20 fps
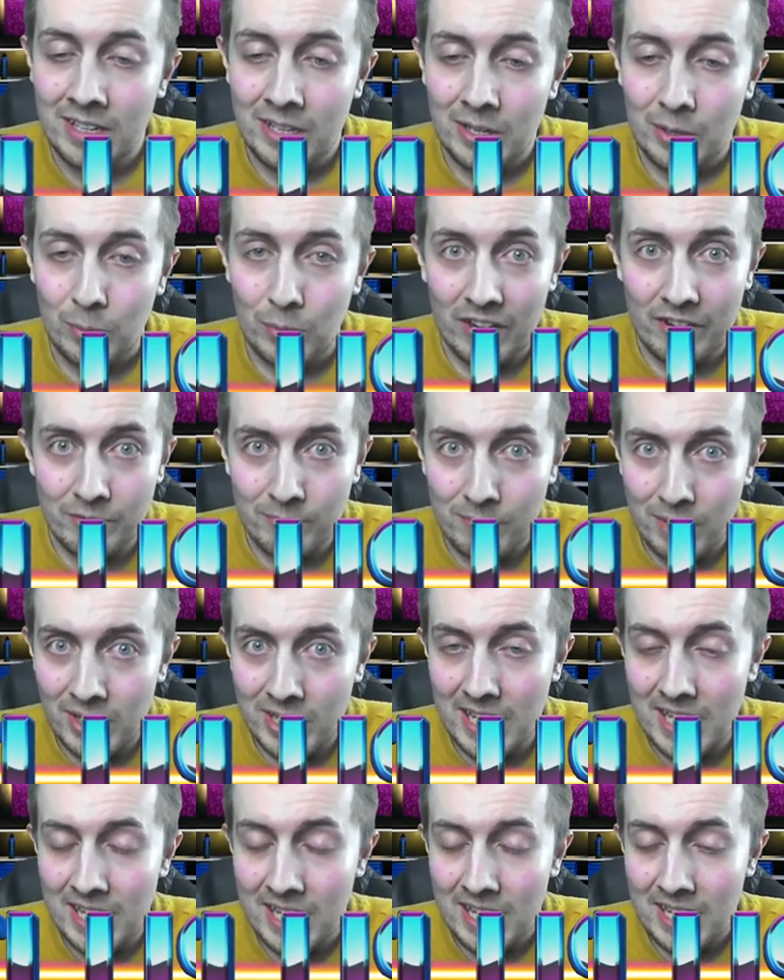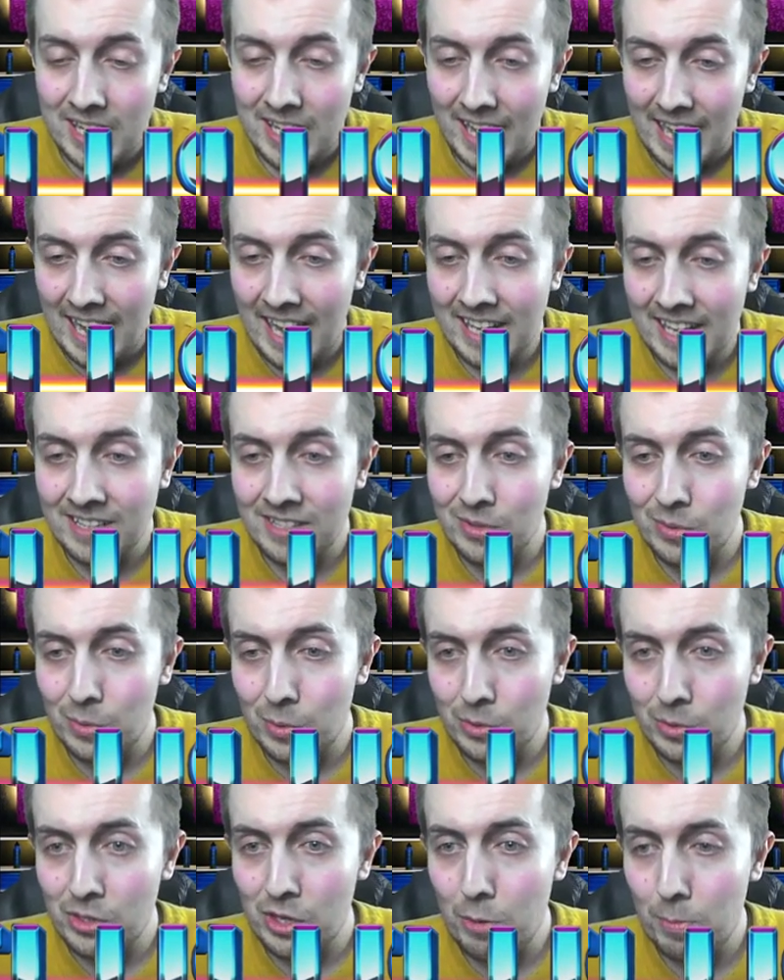we'll have money and
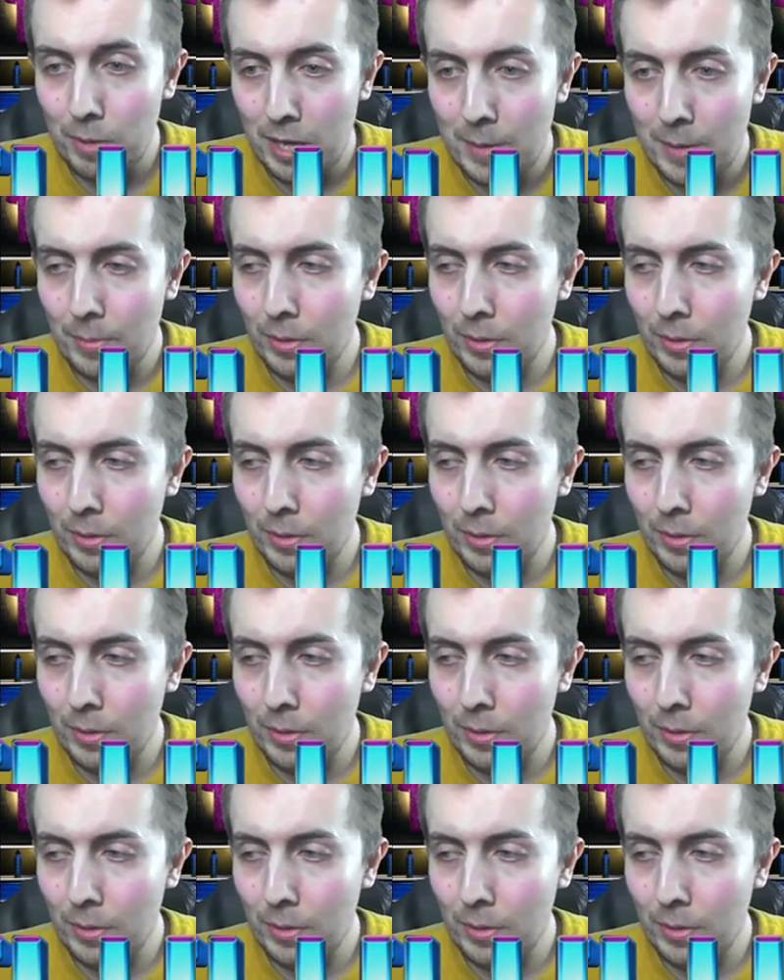also people